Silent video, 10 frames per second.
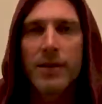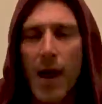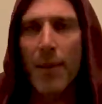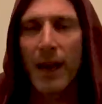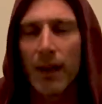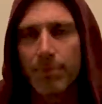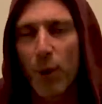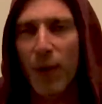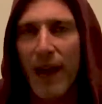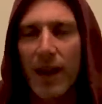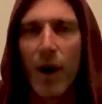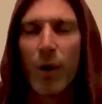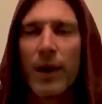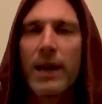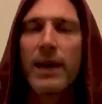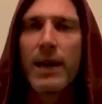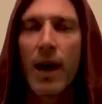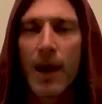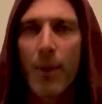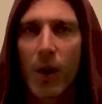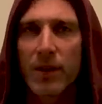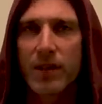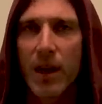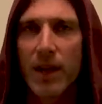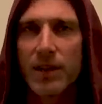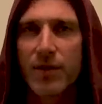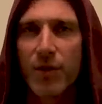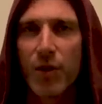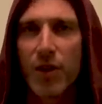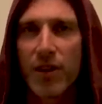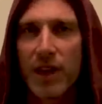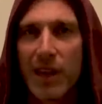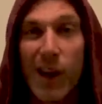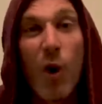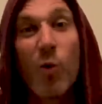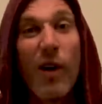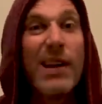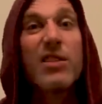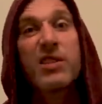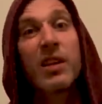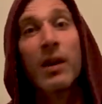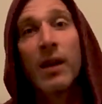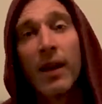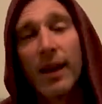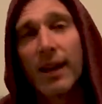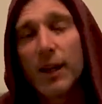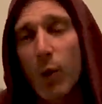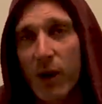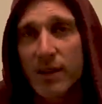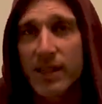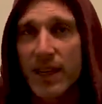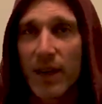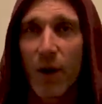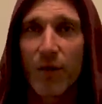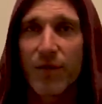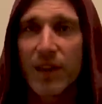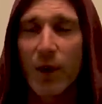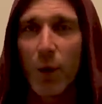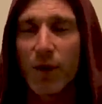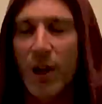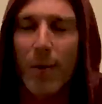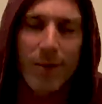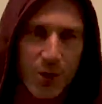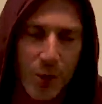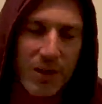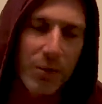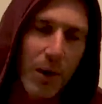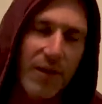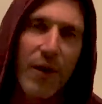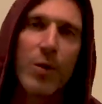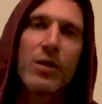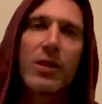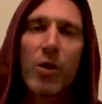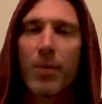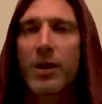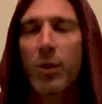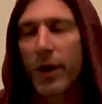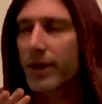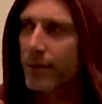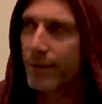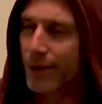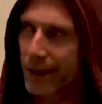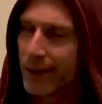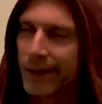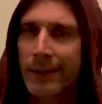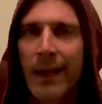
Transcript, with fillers: Simon, Bald A-Hole here. I apologise for the low rent uh, quality of the audio, but I'm just doing this on my phone because I've got to be quick because I'm doing a,